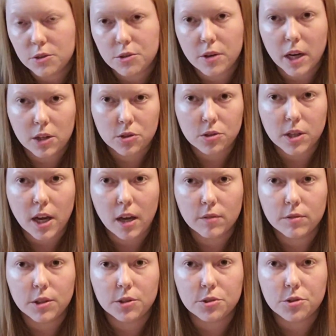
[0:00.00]
to actually
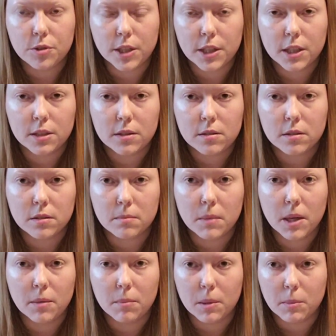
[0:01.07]
have little trinkets and
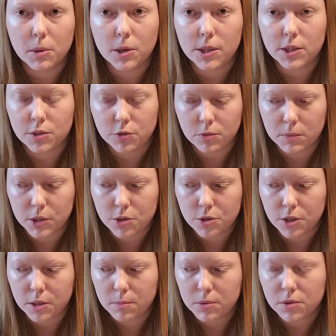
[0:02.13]
memories from the
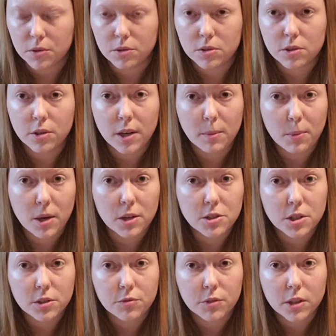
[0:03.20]
trip. So it's a great
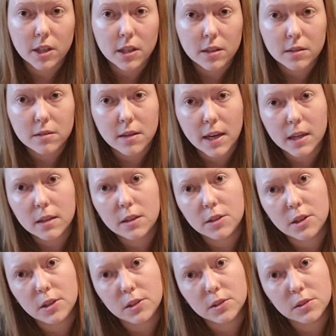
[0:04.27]
project for kids and
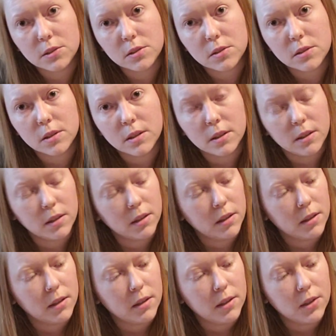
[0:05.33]
adults.
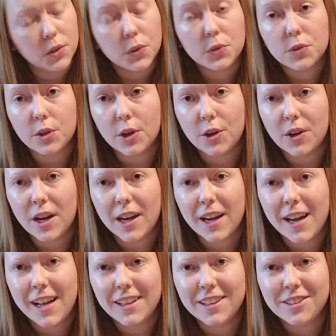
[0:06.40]
So I
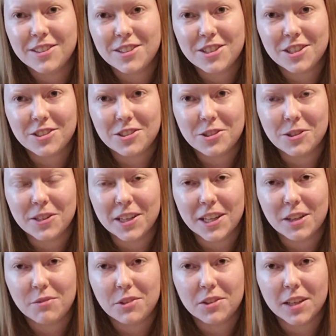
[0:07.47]
highly suggest doing it
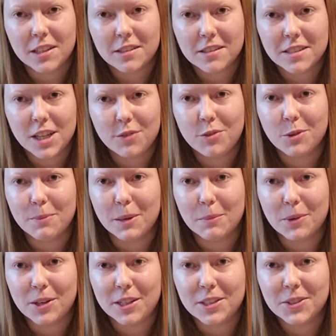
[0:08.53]
if you'd like to save your
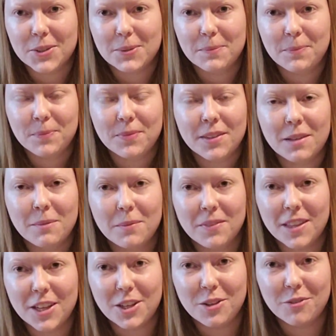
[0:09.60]
memories.
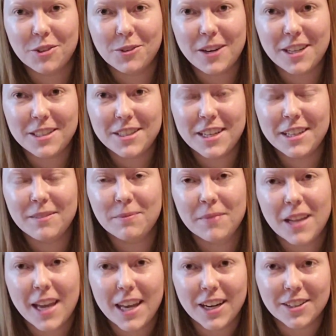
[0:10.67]
Thank you for watching,
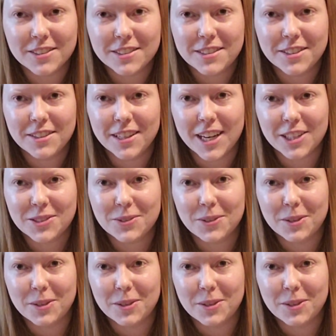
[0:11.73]
and I'll see you in the next